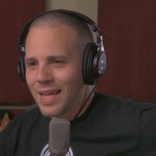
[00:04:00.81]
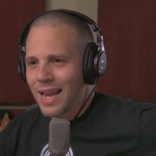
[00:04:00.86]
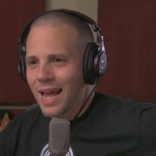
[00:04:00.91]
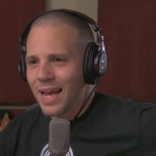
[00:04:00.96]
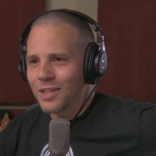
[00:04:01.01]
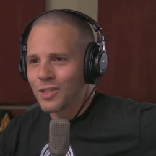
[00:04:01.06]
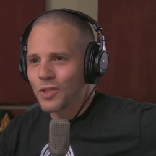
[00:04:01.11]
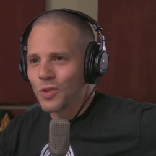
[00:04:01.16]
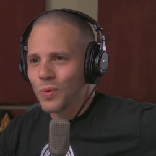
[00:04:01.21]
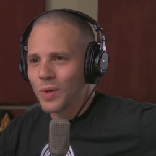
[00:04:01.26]
then
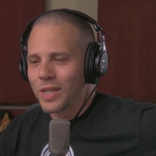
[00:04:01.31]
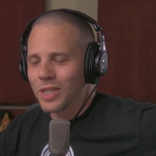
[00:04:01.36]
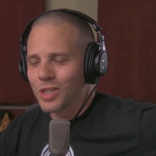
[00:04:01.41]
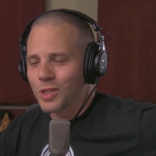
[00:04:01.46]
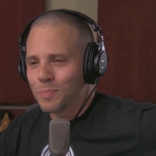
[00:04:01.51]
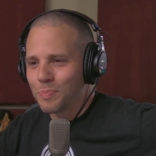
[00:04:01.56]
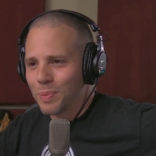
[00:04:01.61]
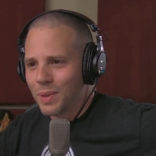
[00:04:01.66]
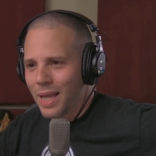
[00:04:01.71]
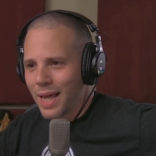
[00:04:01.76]
has to
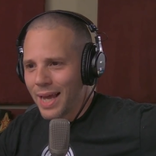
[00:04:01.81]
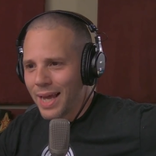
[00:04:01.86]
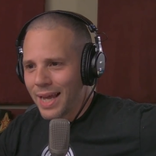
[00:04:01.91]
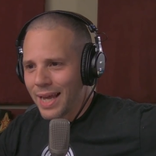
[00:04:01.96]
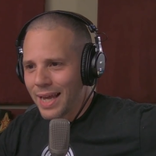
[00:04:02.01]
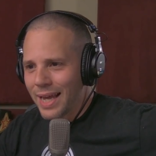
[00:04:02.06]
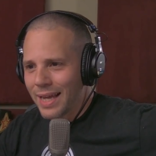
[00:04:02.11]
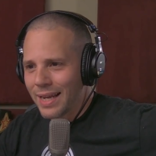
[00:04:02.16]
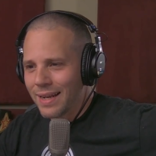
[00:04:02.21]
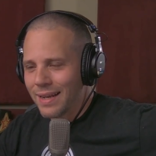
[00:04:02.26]

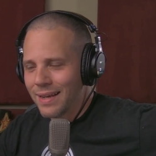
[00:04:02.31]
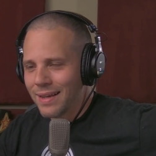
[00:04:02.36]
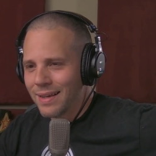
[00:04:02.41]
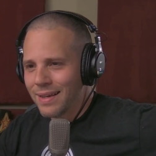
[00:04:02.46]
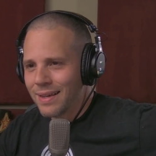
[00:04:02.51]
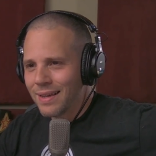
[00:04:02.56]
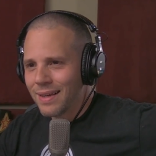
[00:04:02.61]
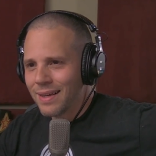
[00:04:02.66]
explain